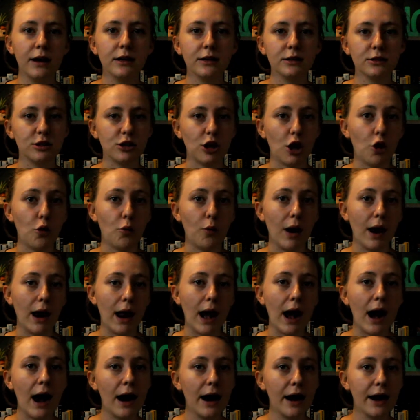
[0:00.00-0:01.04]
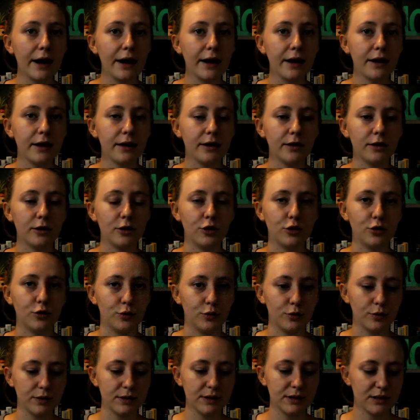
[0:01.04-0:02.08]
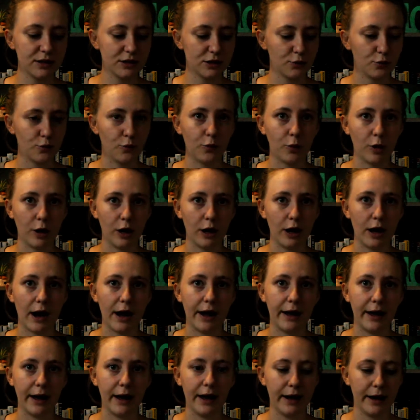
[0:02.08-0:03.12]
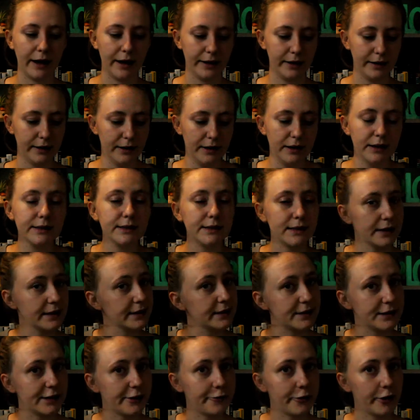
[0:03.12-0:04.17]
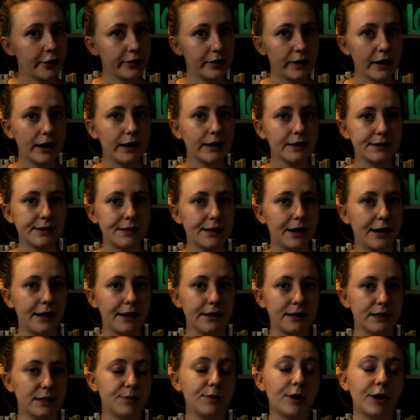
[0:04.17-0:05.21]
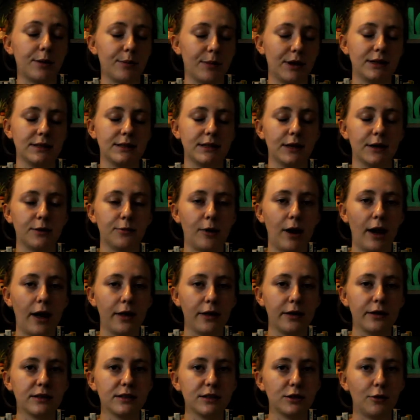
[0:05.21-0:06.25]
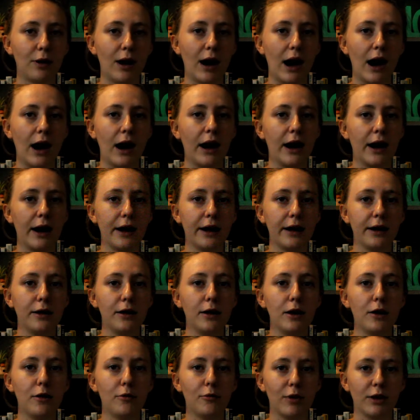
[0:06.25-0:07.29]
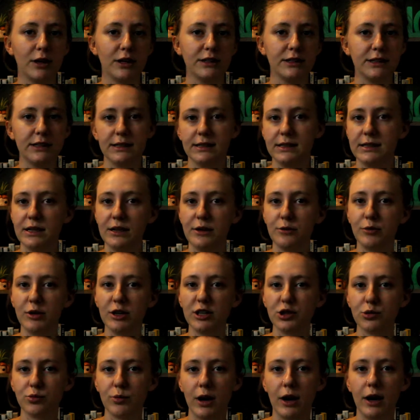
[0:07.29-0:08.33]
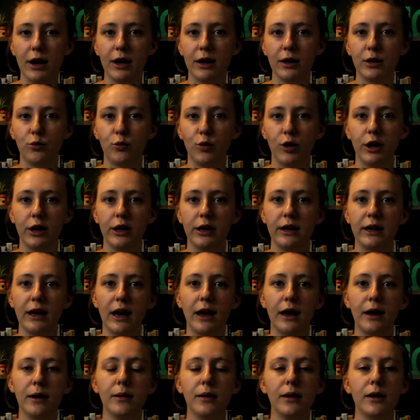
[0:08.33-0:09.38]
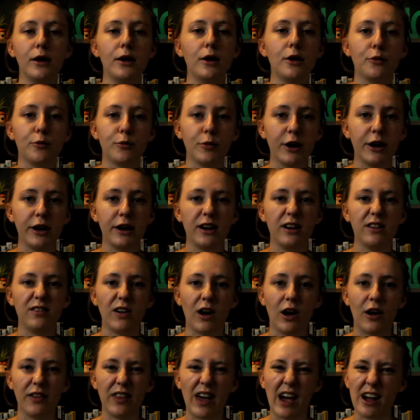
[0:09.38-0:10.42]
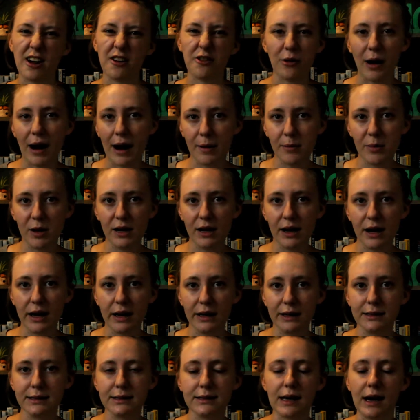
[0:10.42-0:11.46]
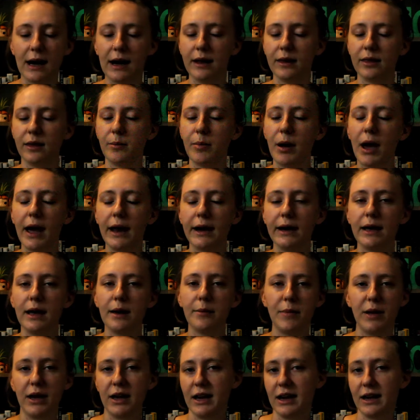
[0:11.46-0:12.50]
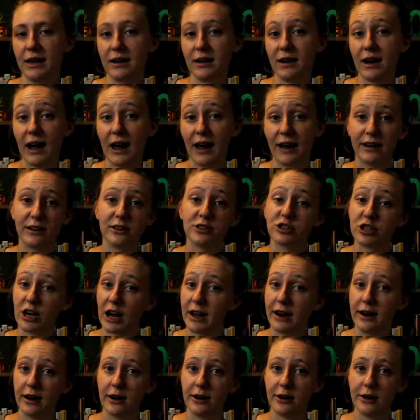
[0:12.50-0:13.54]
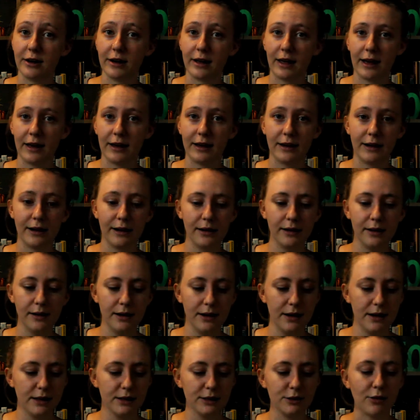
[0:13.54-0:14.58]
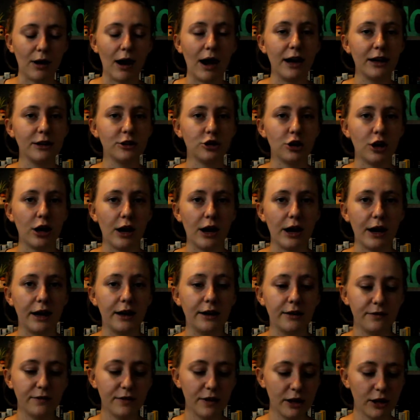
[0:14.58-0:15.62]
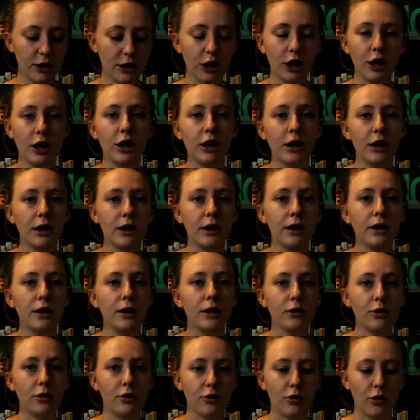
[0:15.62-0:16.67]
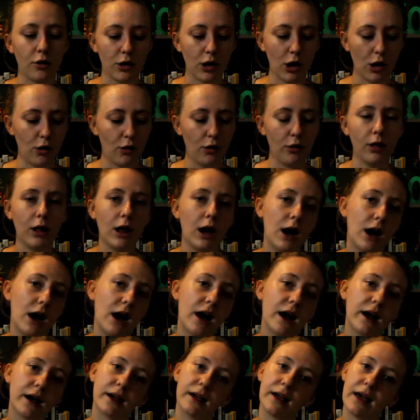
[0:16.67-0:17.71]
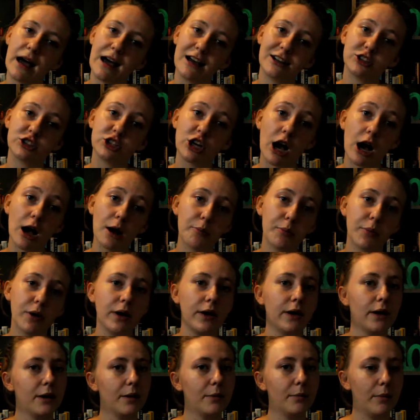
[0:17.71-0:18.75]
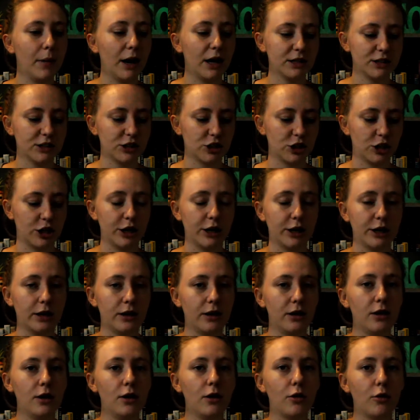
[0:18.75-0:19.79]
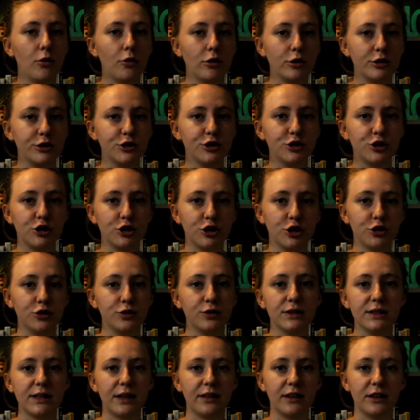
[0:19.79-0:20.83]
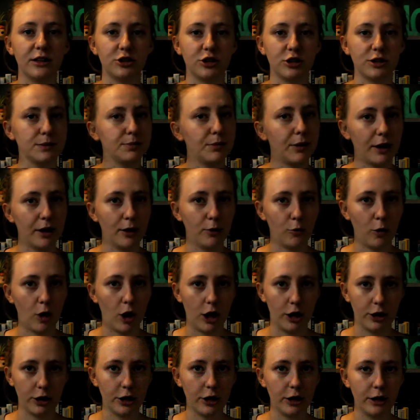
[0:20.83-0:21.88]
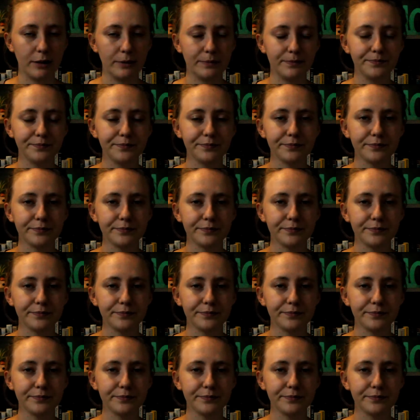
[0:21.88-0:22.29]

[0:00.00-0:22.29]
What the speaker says: So what I used I had 6 different things that I experimented with. So I wanted to see which one would get rid of all that griminess on the penny and make it kind of shinier again. So I tried vinegar, Coca-Cola, ketchup, mustard, orange juice, and then just plain water.